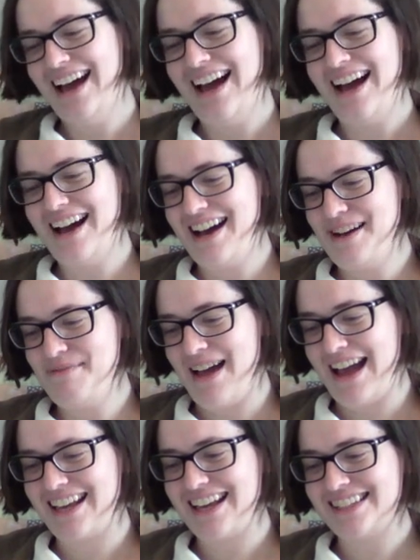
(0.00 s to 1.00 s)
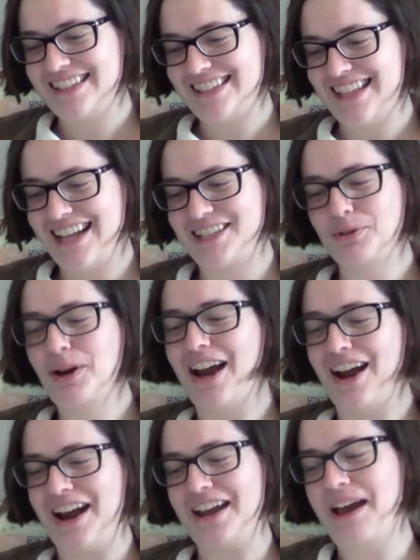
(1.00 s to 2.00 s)
I guess that's where
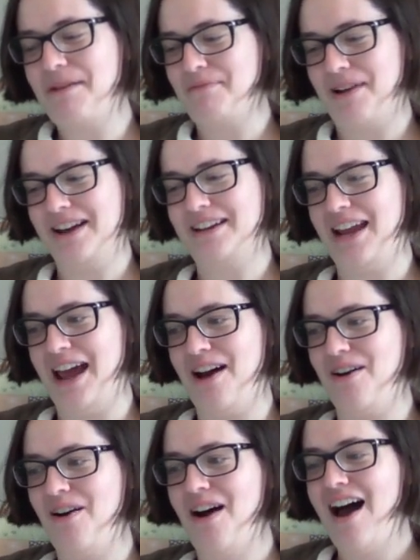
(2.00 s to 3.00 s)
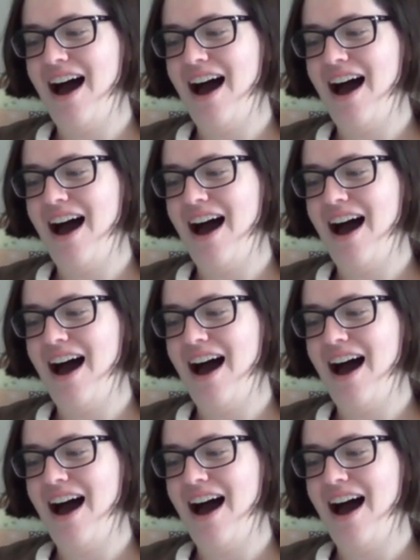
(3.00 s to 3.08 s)
I am right now.